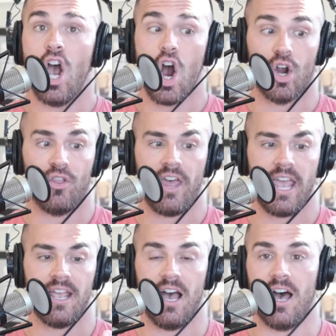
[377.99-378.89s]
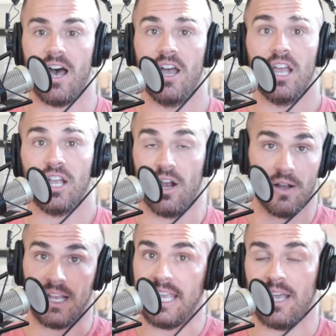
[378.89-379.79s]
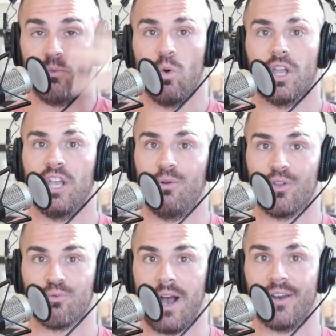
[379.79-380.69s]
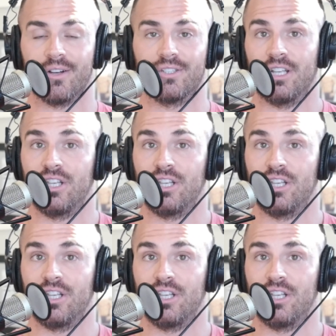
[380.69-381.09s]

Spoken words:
Are they, again, working with runners?